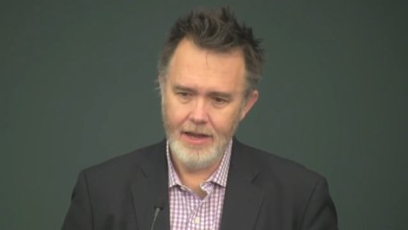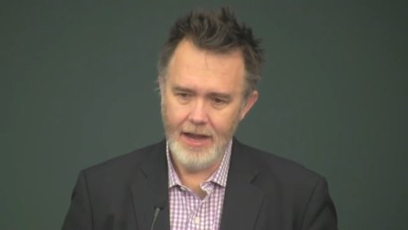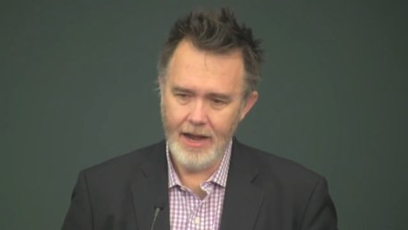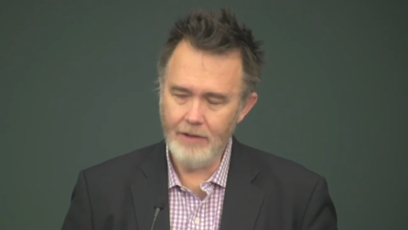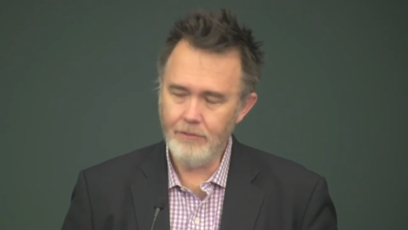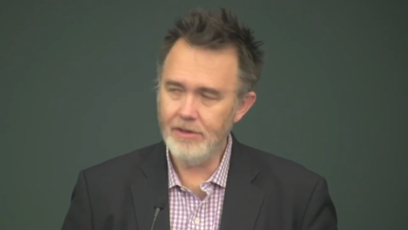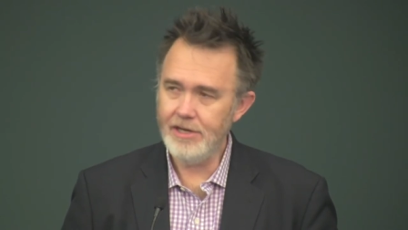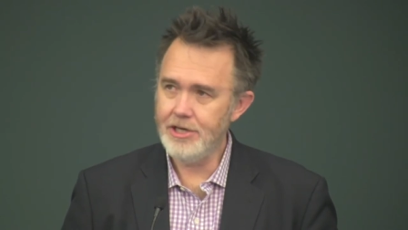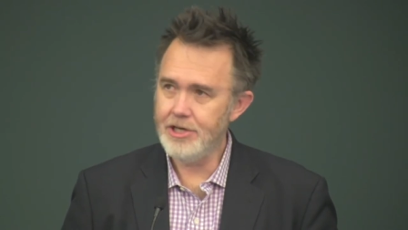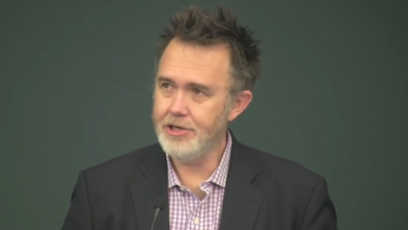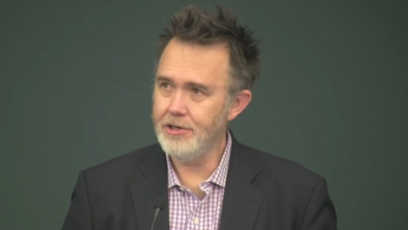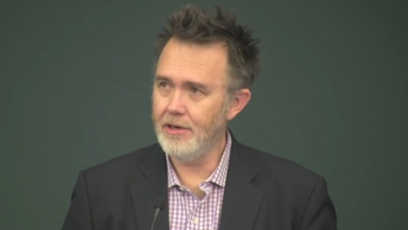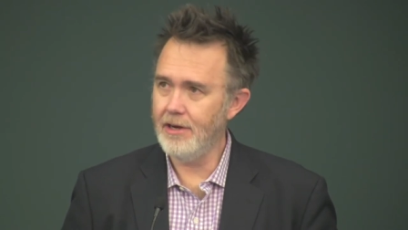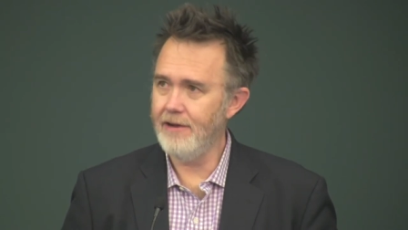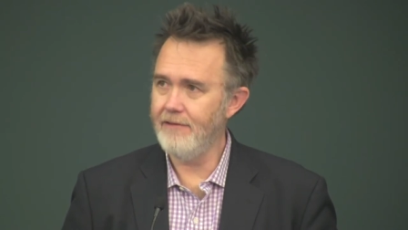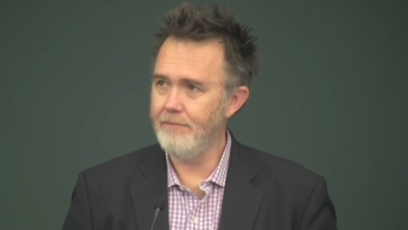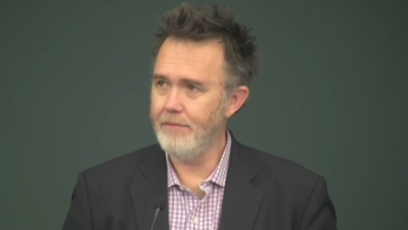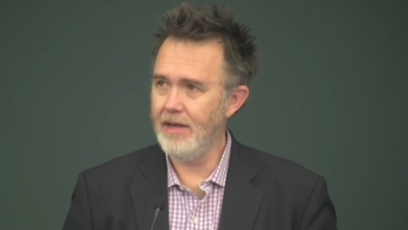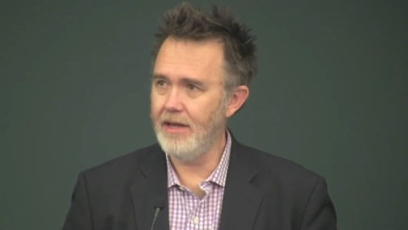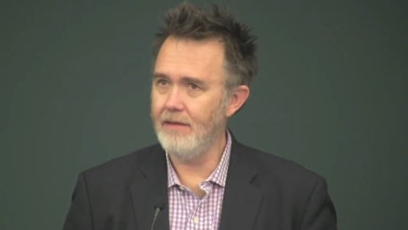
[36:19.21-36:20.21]
how we should
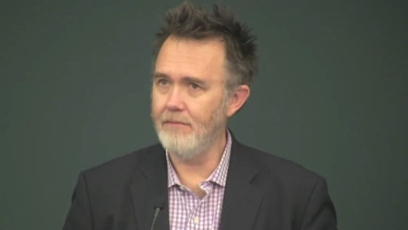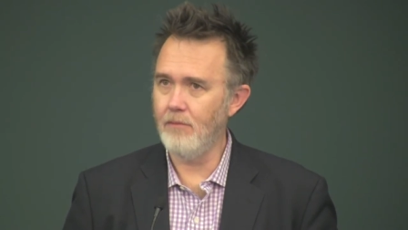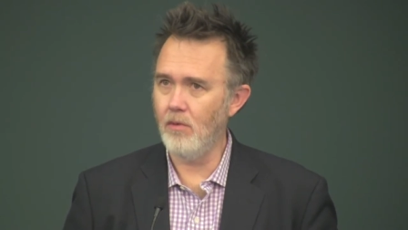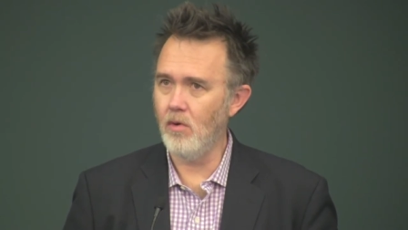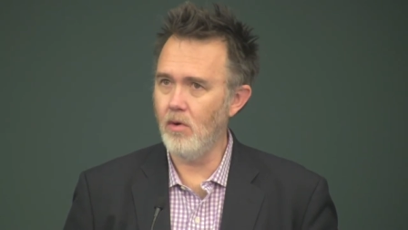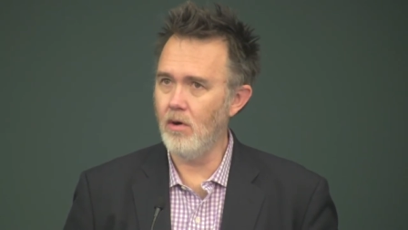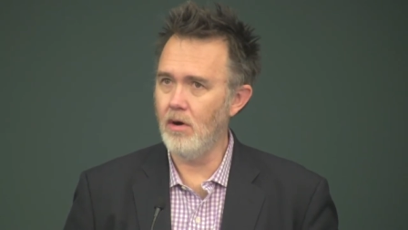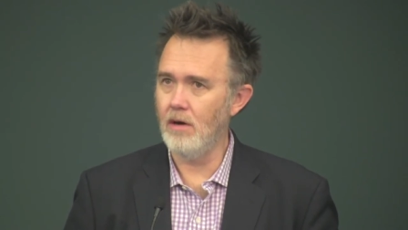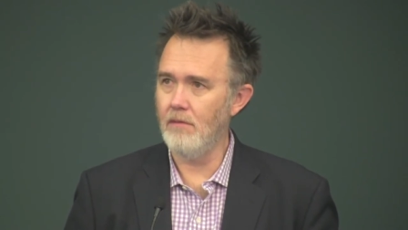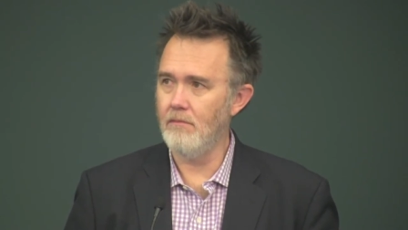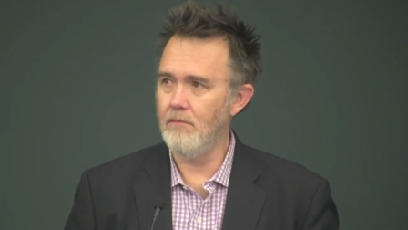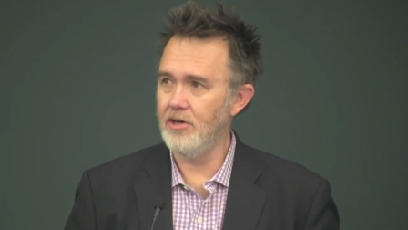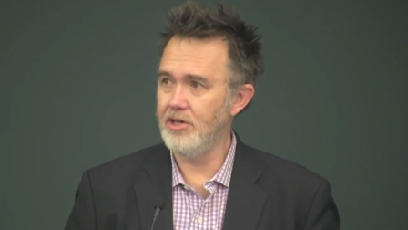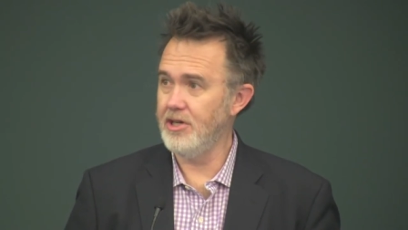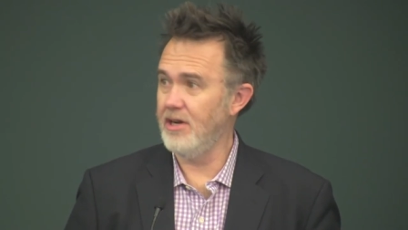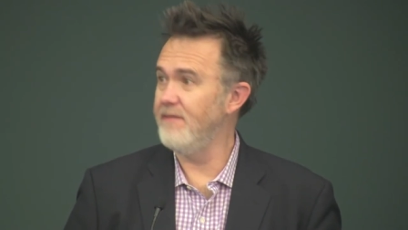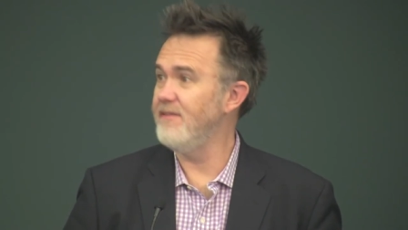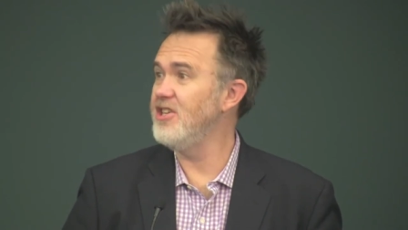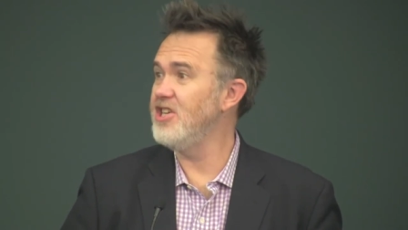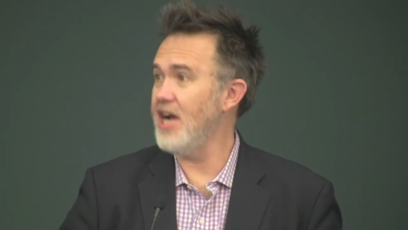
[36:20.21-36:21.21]
have been more, we
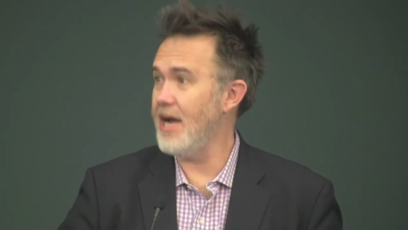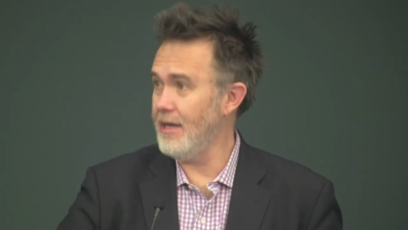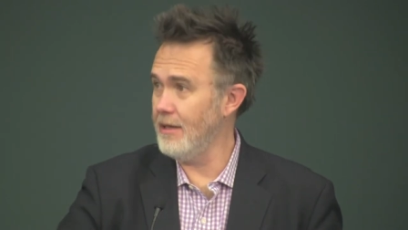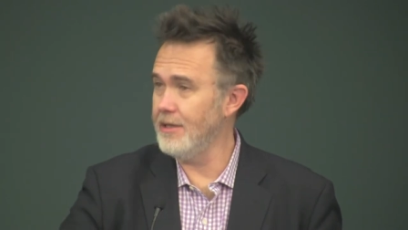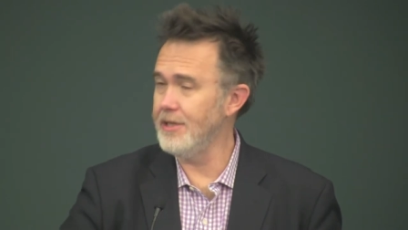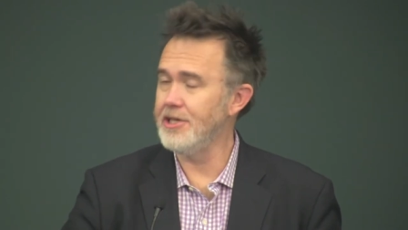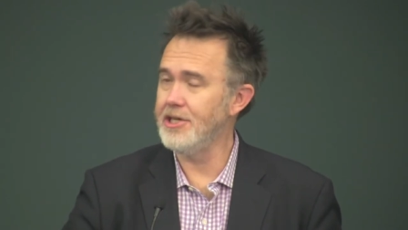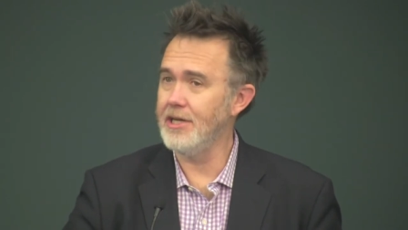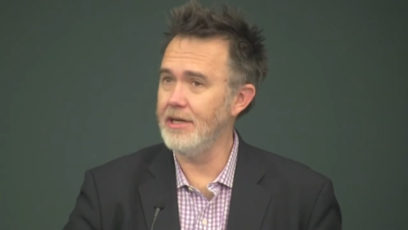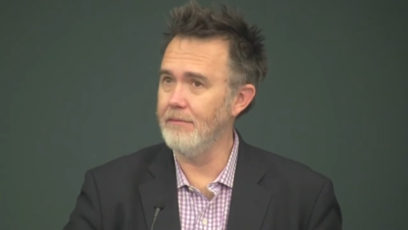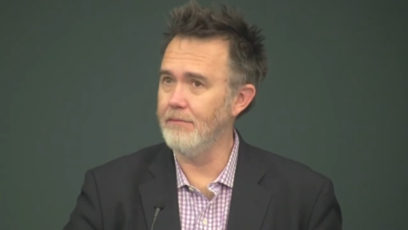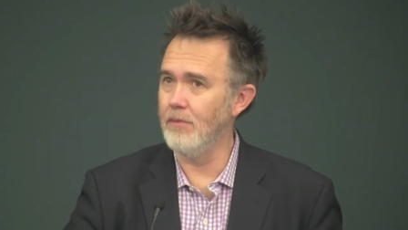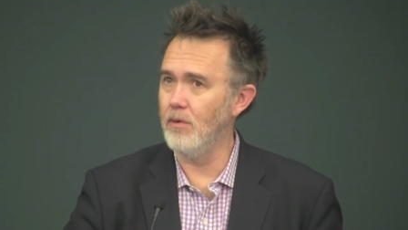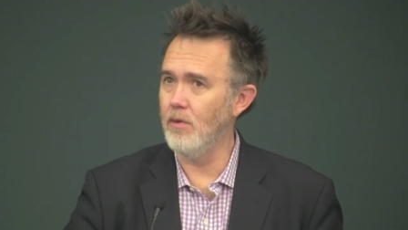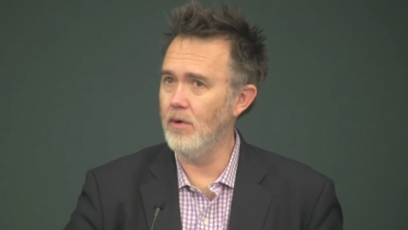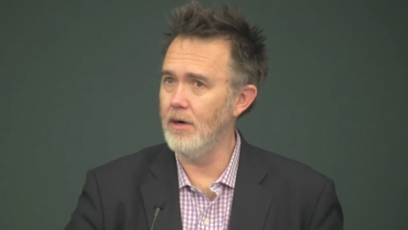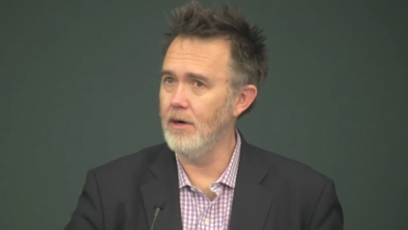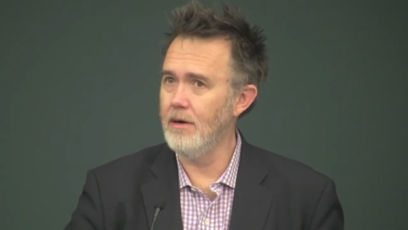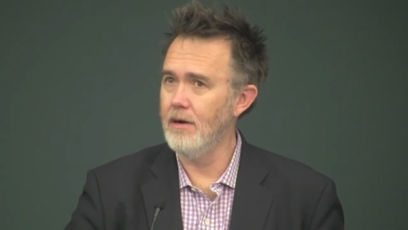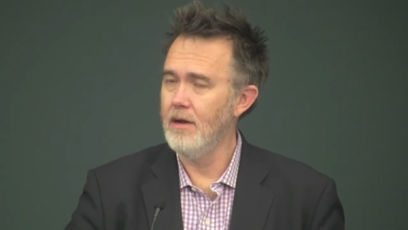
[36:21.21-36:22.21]
should have challenged him
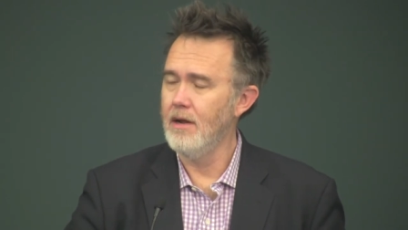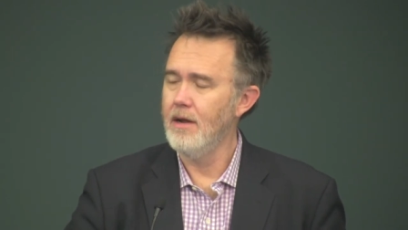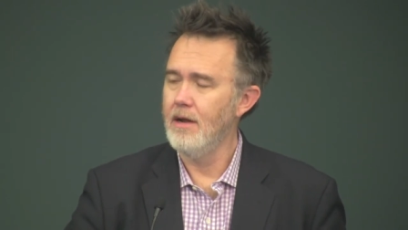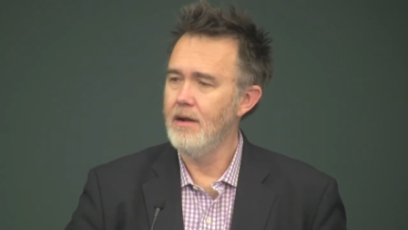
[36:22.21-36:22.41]
more.